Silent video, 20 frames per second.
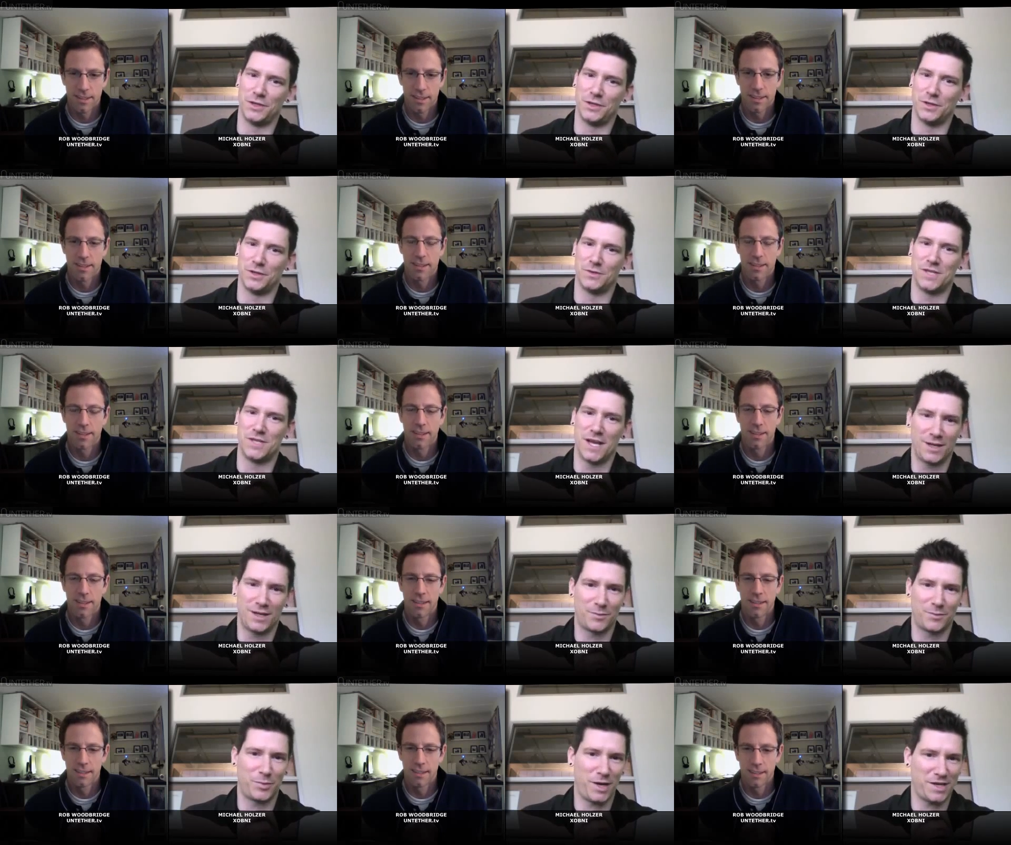Speaker 1: you know
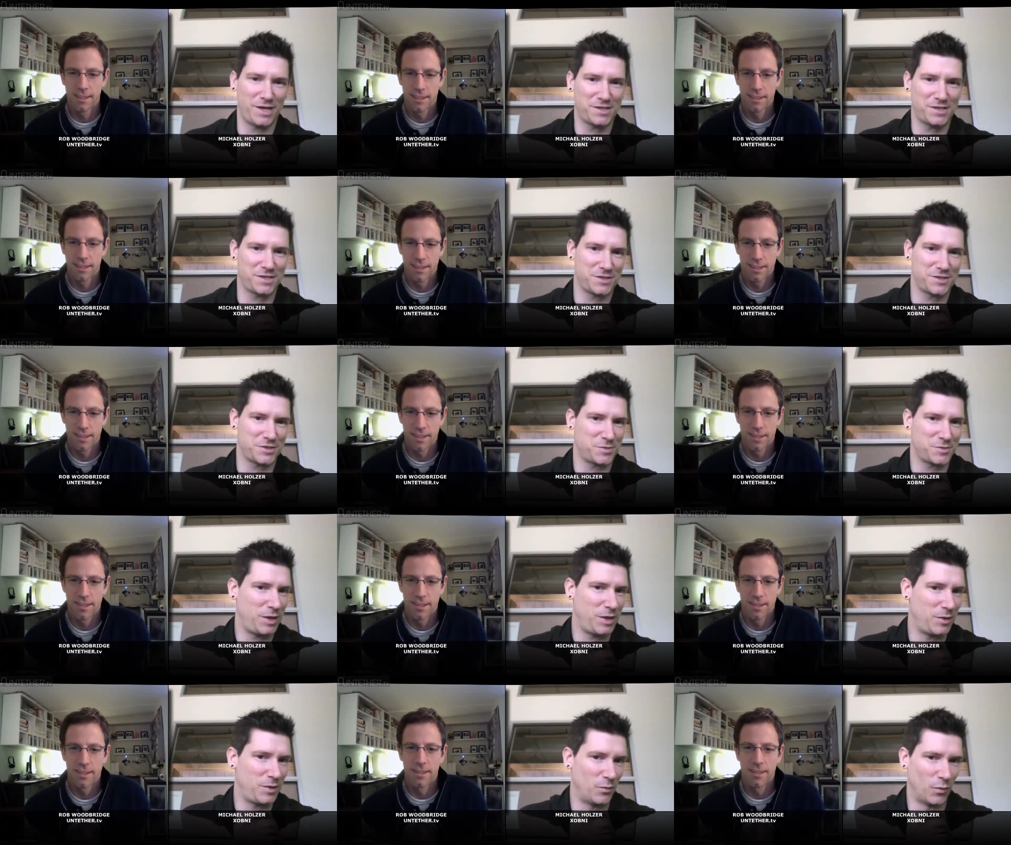take up processor
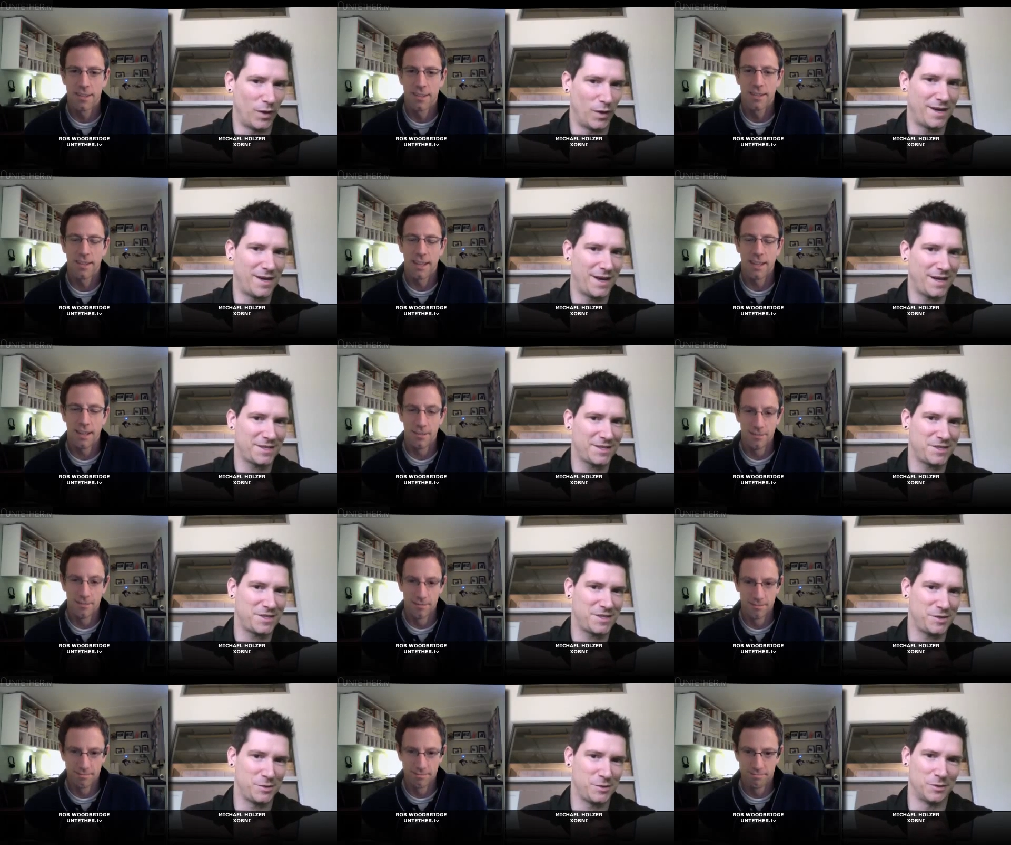speed and when not
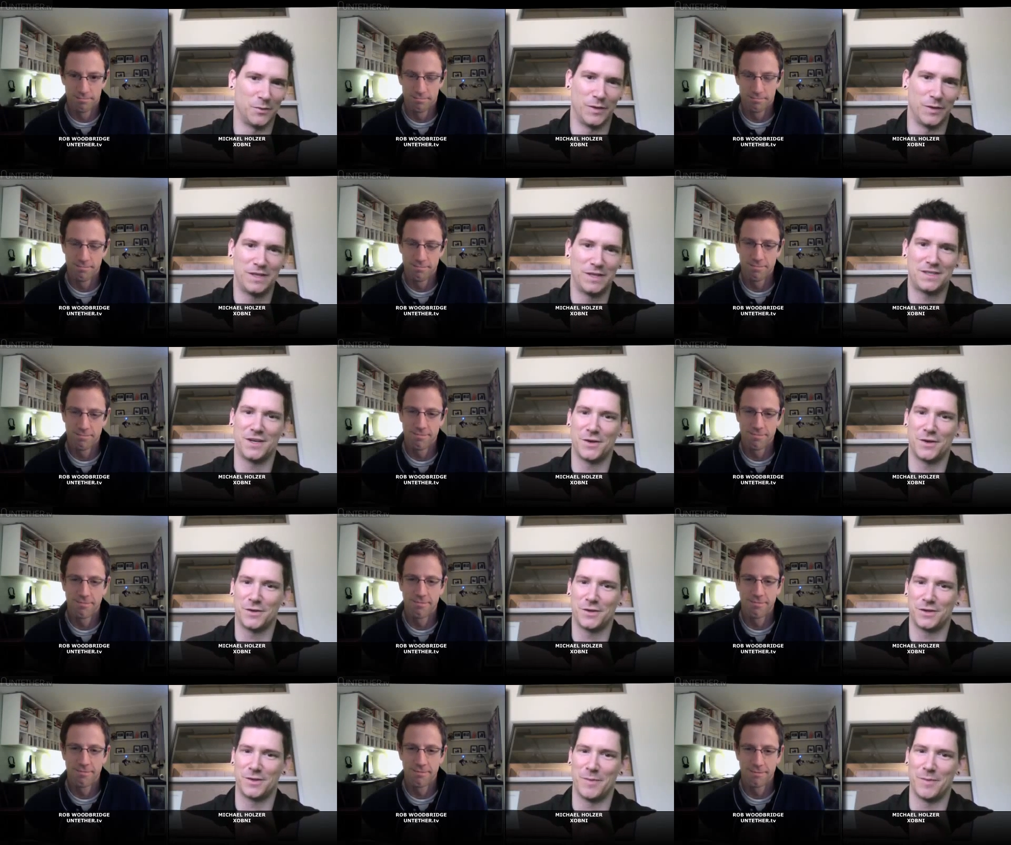to and when to
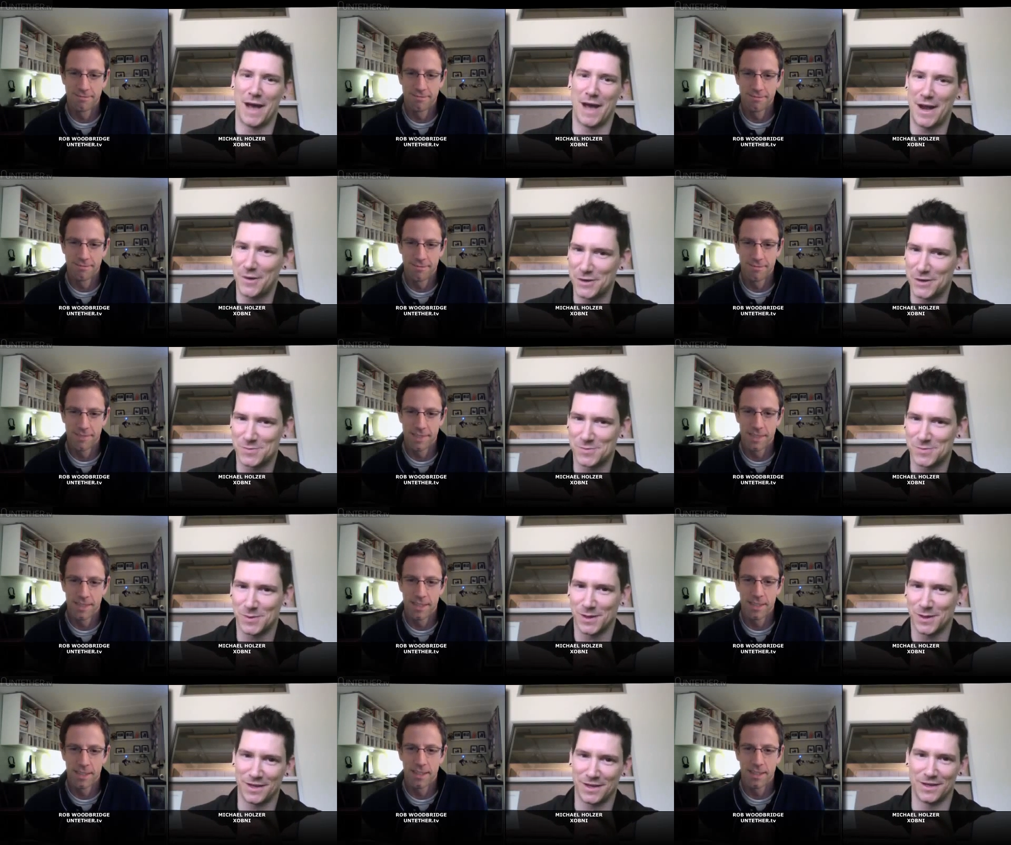know that the batteries
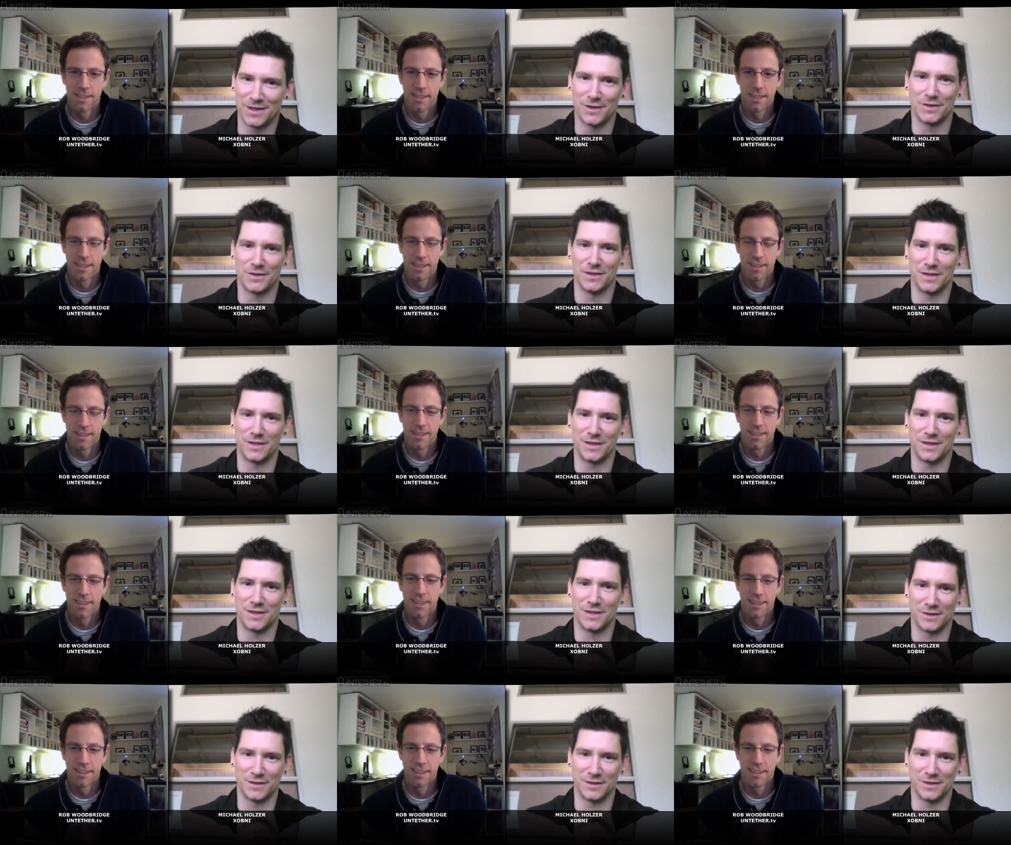pl- you know that the